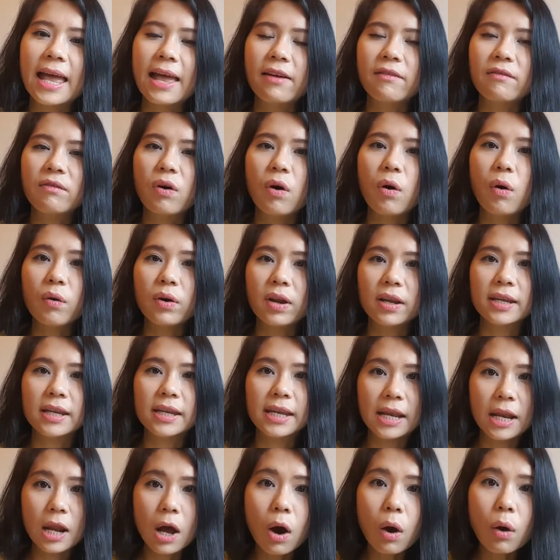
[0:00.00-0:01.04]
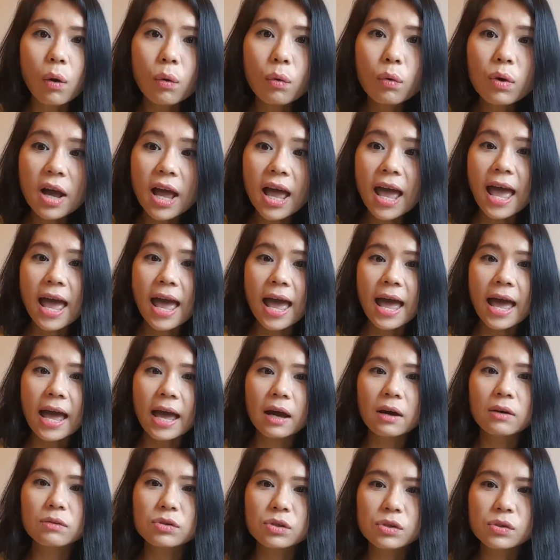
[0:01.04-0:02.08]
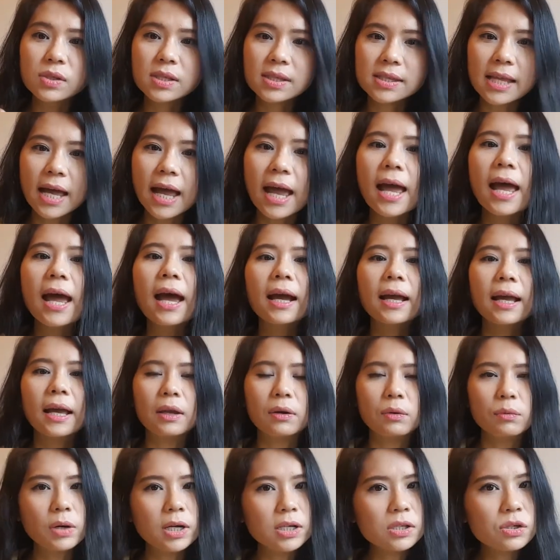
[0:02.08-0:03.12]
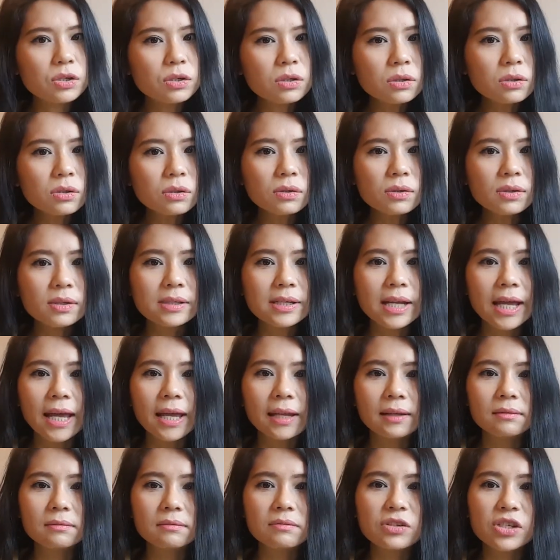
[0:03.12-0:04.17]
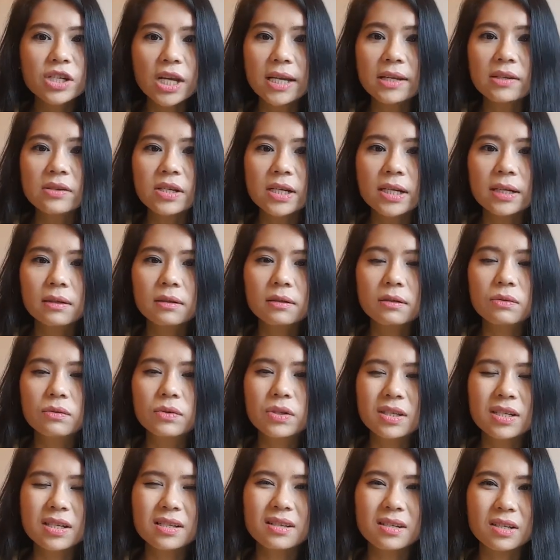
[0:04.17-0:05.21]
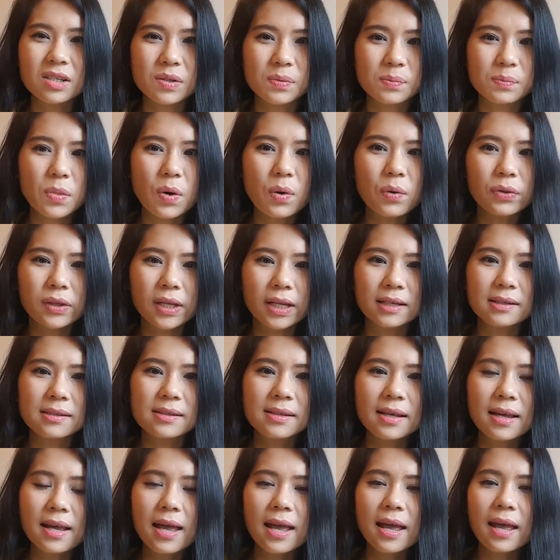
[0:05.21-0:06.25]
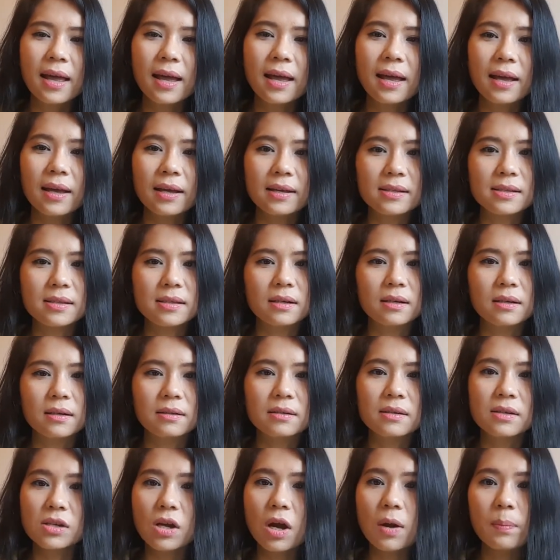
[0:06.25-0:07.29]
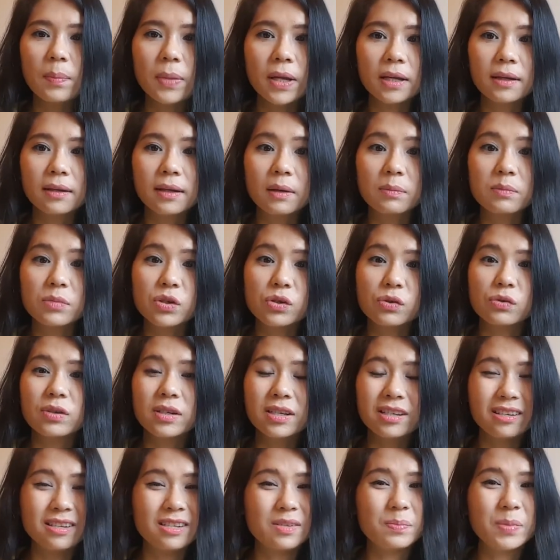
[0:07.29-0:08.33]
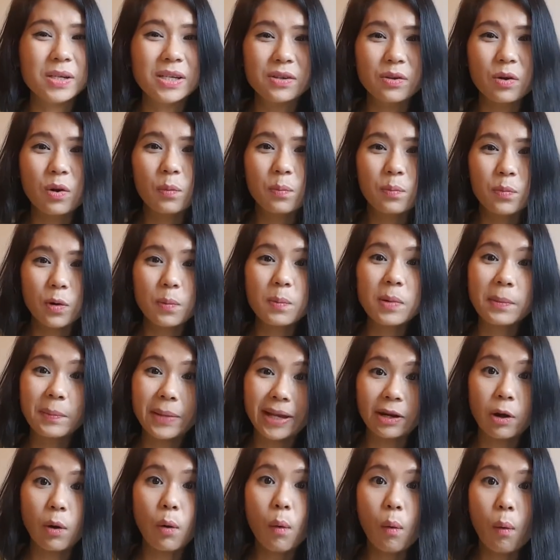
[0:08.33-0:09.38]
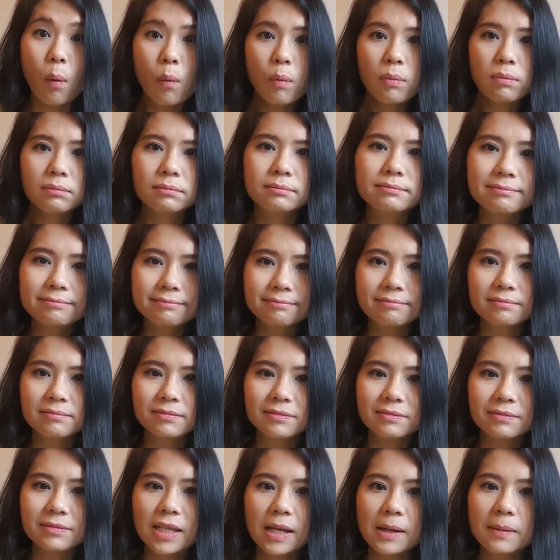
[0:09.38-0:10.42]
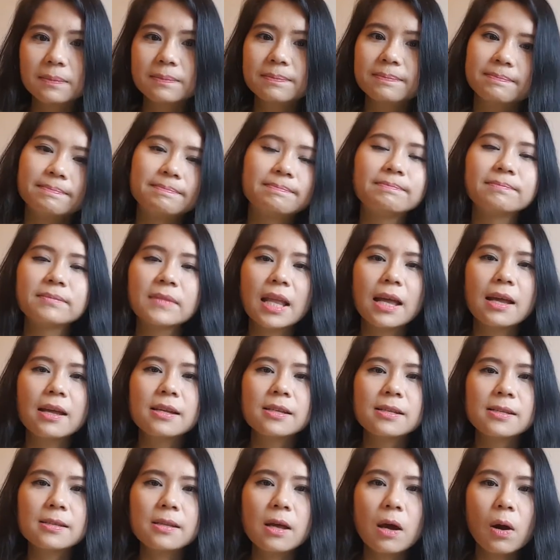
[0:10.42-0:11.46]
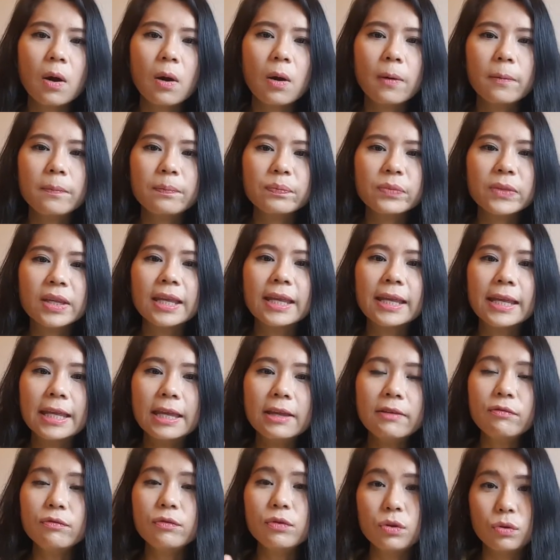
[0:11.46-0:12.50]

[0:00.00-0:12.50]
have already know how to start and what to do, then changing with such a small things as a topic, I'm sure it's been no problem at all. Yeah, so if